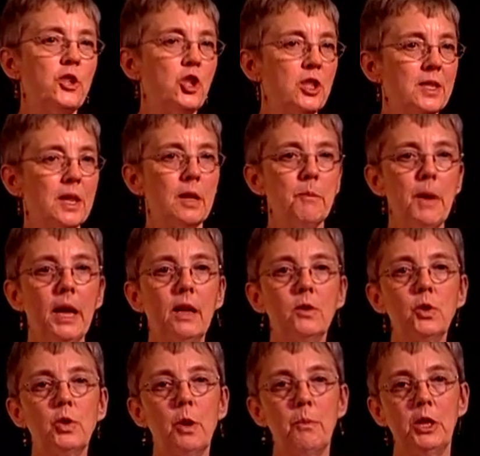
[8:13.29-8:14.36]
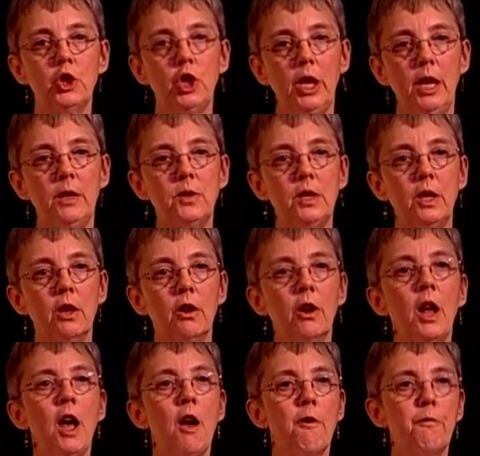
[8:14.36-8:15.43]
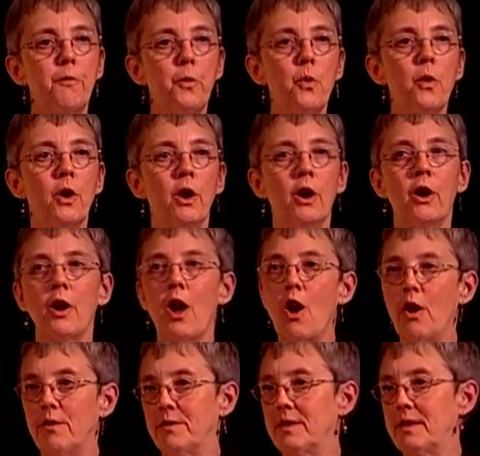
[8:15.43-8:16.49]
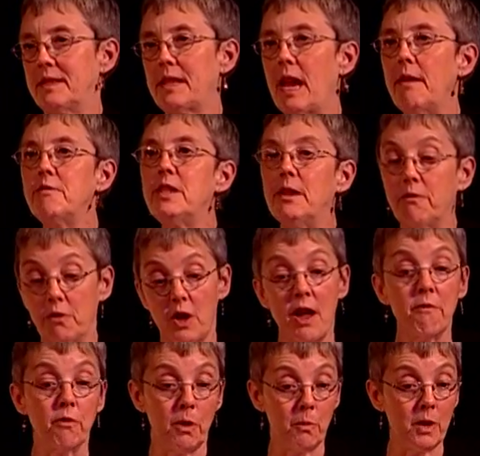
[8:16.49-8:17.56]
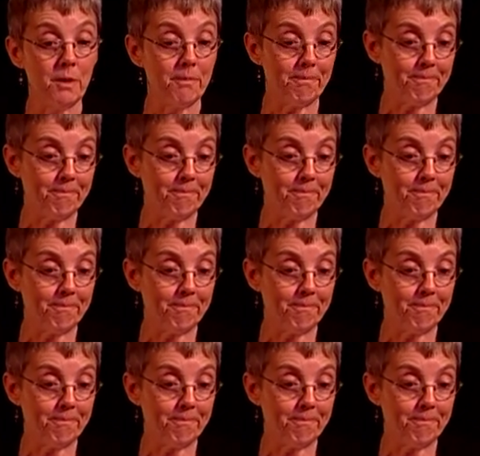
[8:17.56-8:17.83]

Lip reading: just can make it so much easier for safety for everyone.